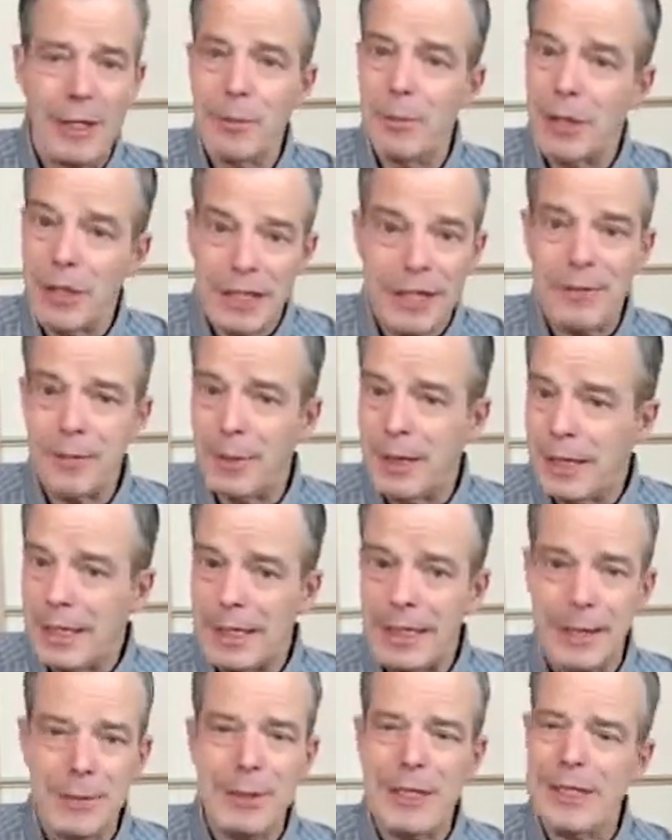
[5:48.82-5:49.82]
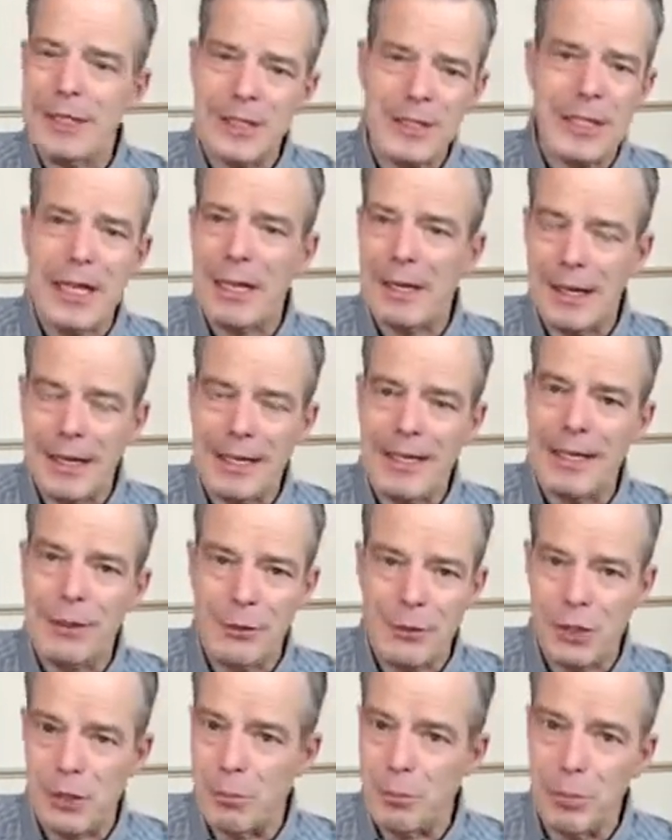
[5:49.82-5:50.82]
believe me, I mean, it's not like he
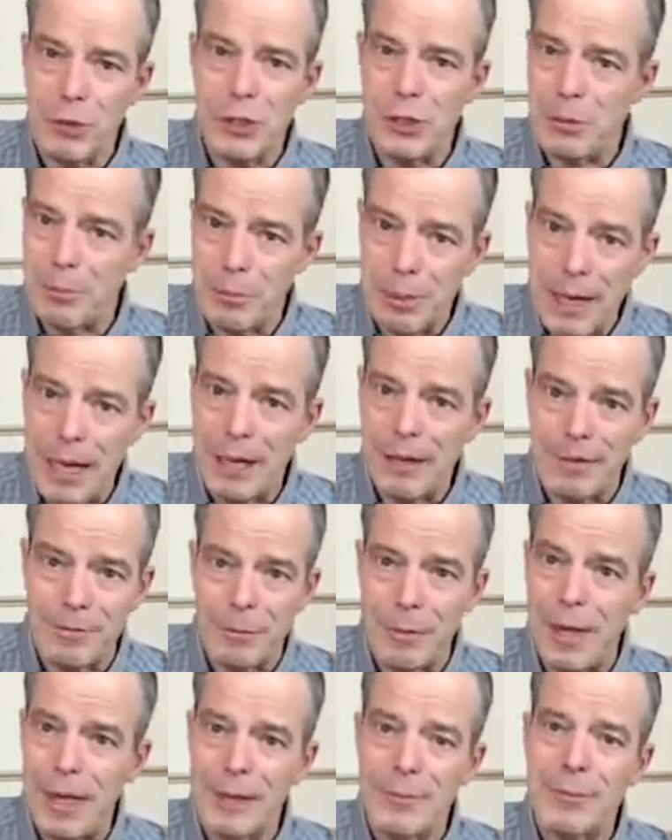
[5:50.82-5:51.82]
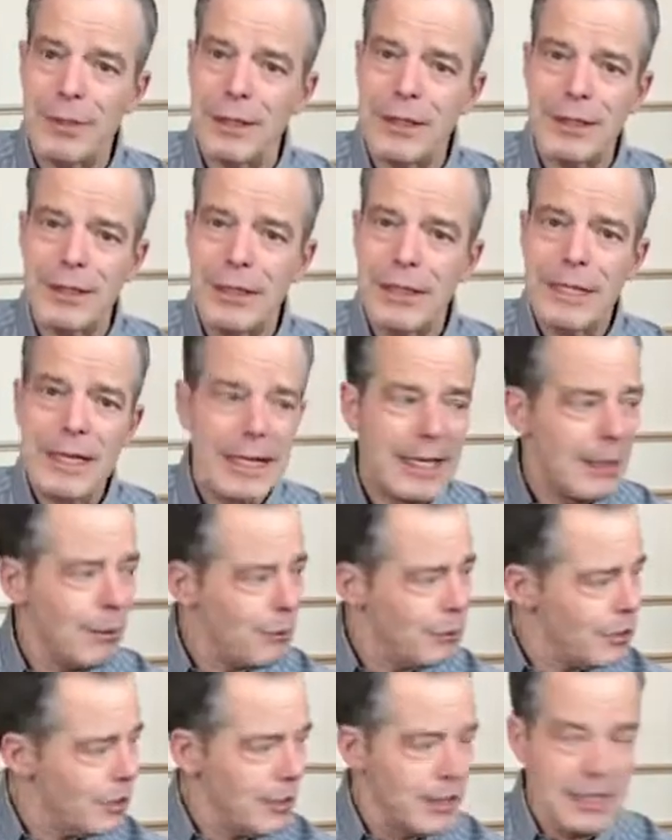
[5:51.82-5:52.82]
was a bosom pal of mine, but he
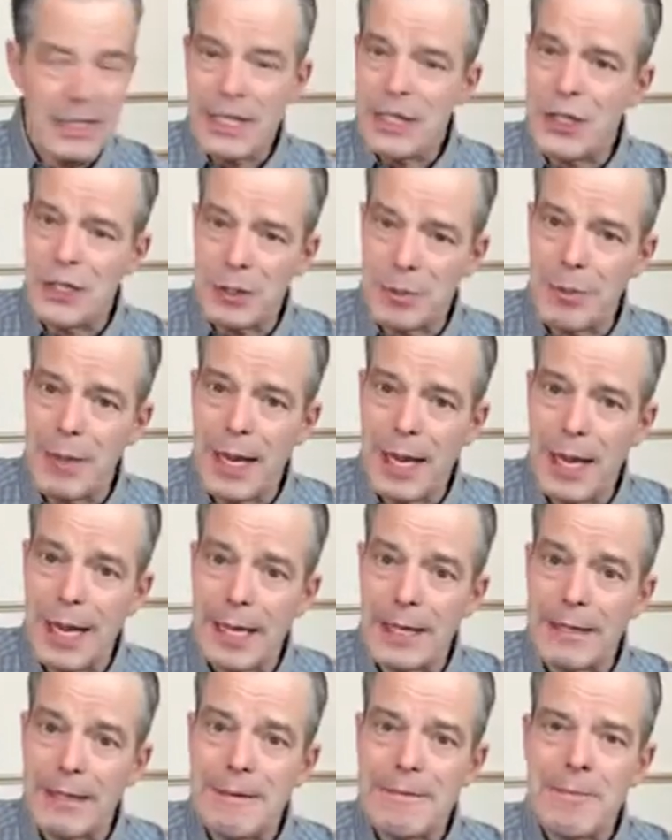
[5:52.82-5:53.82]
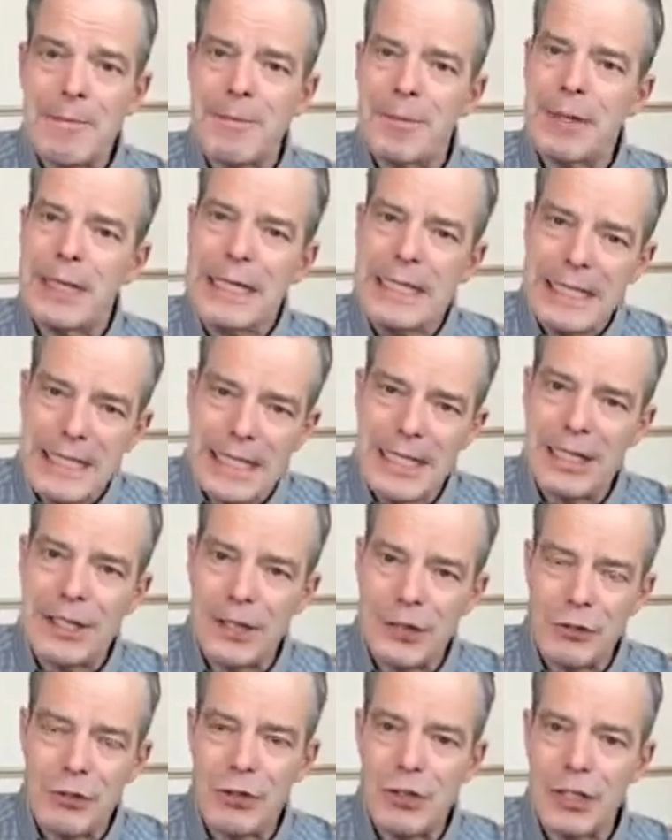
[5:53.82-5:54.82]
was a decent man. But he didn't
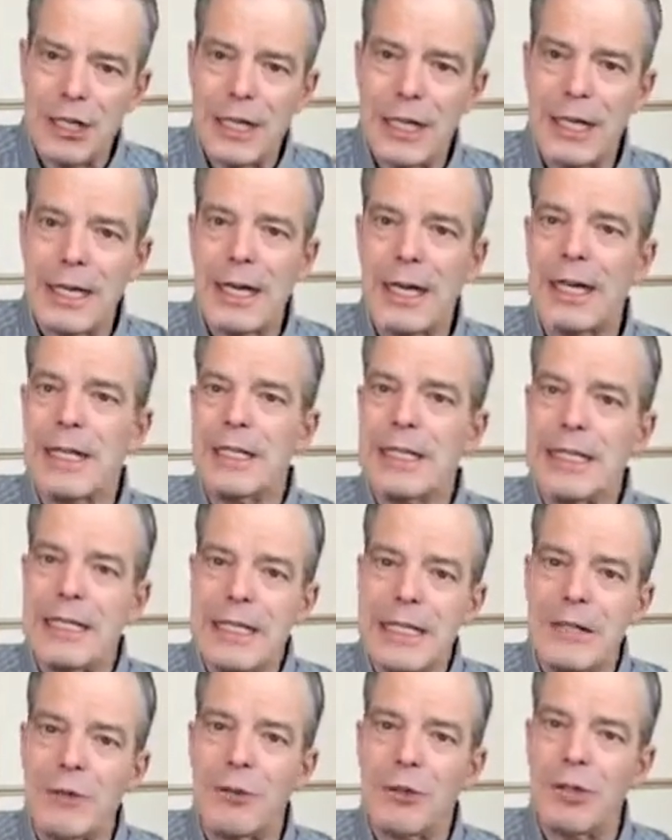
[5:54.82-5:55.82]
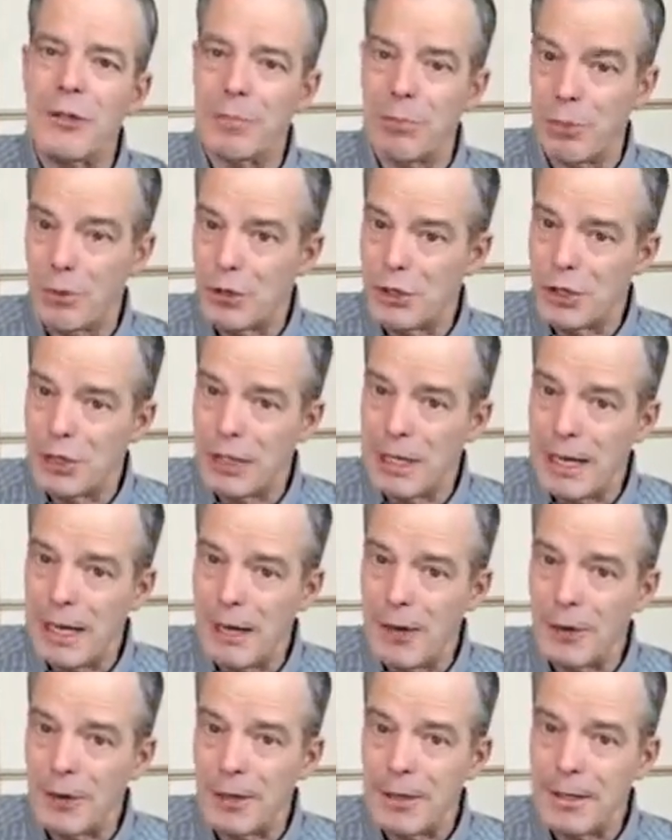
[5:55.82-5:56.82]
understand how to deal with a
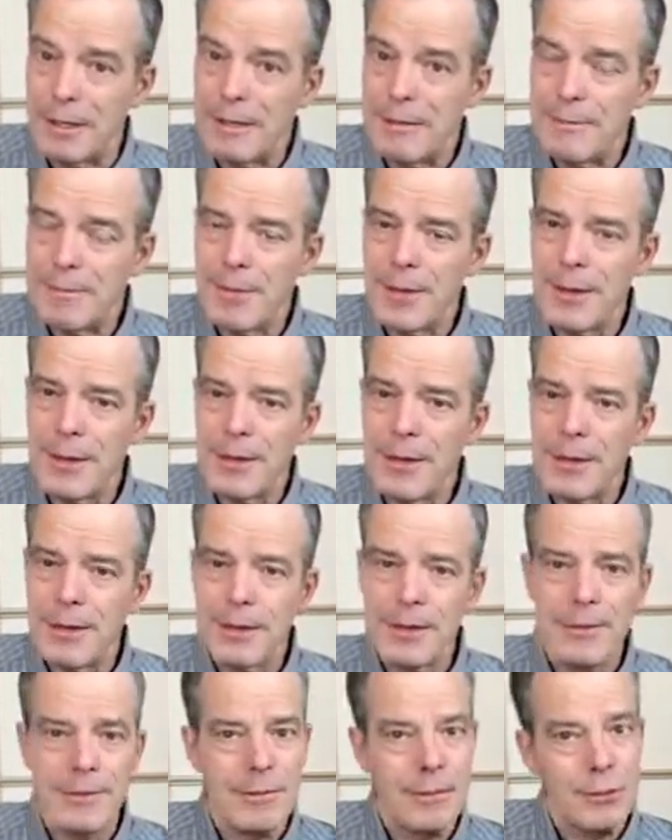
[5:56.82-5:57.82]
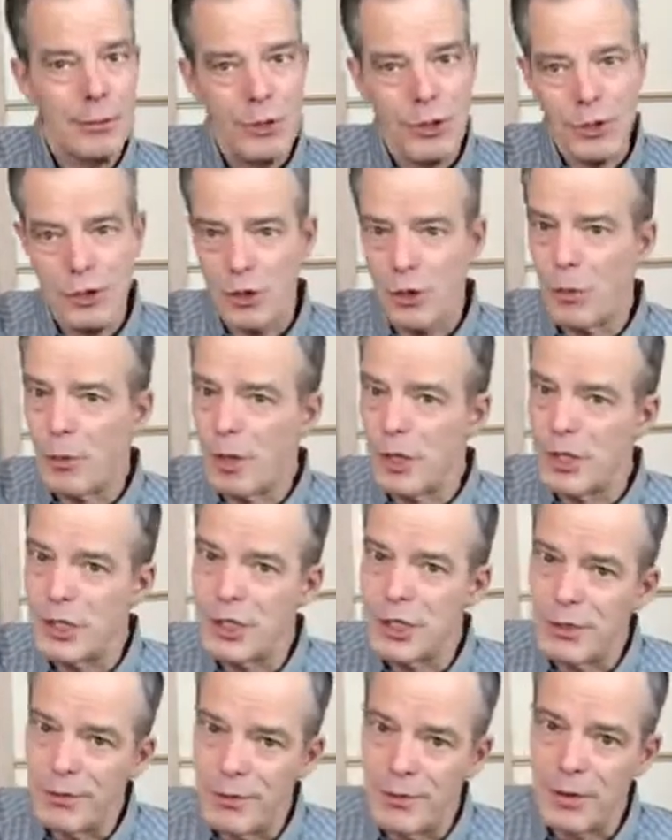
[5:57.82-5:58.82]
personality that was so
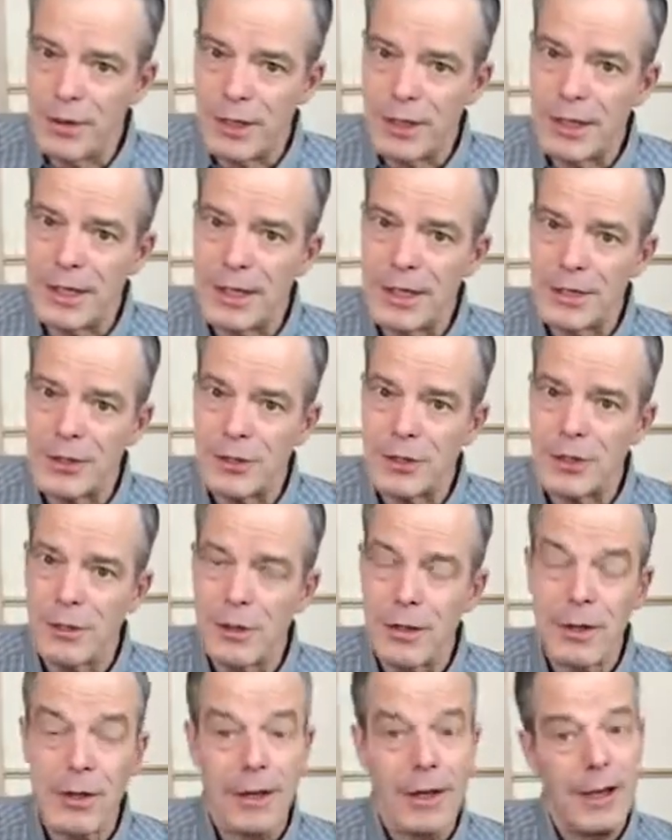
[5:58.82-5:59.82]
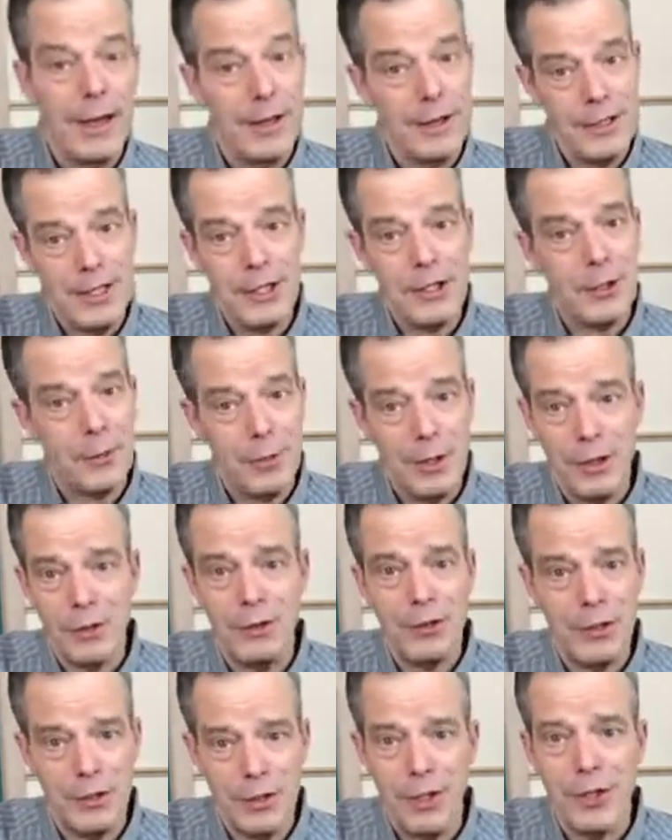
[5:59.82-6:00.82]
much different than his. And Tinkerbell
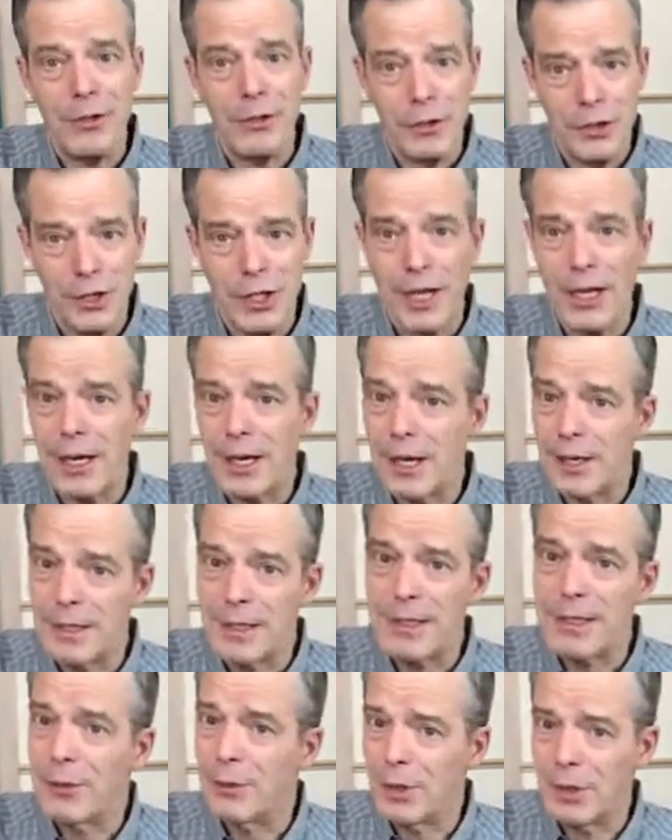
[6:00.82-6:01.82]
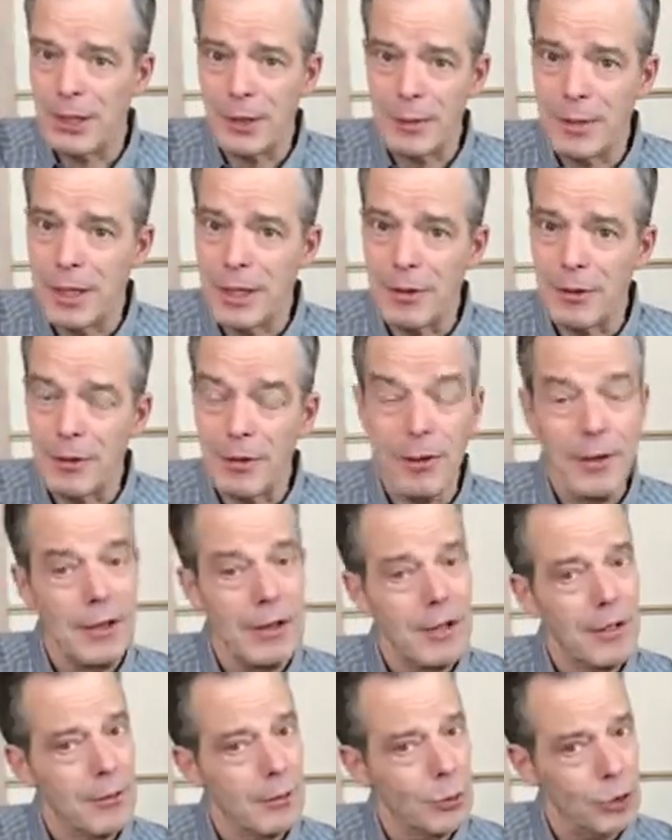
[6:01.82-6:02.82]
didn't understand how to deal with him either.
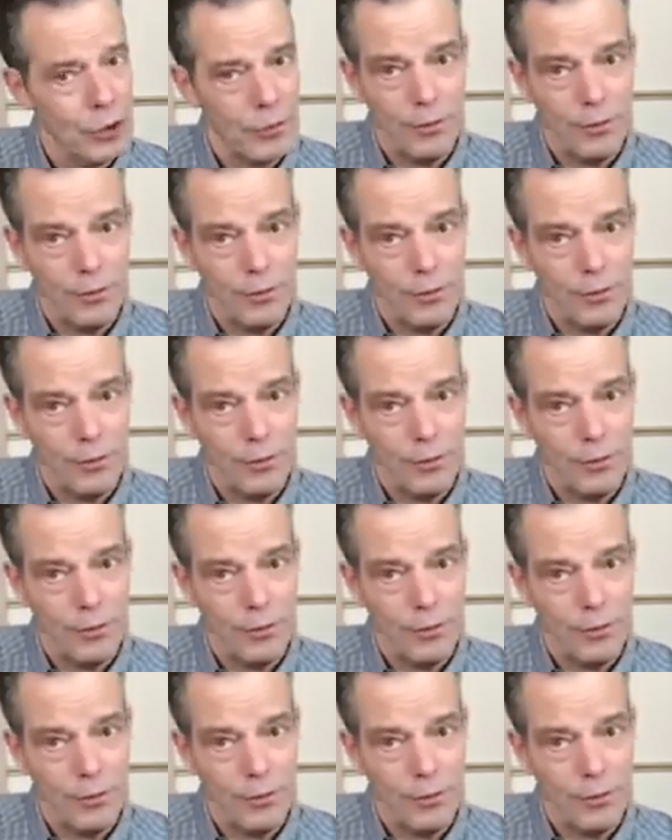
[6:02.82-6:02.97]
It was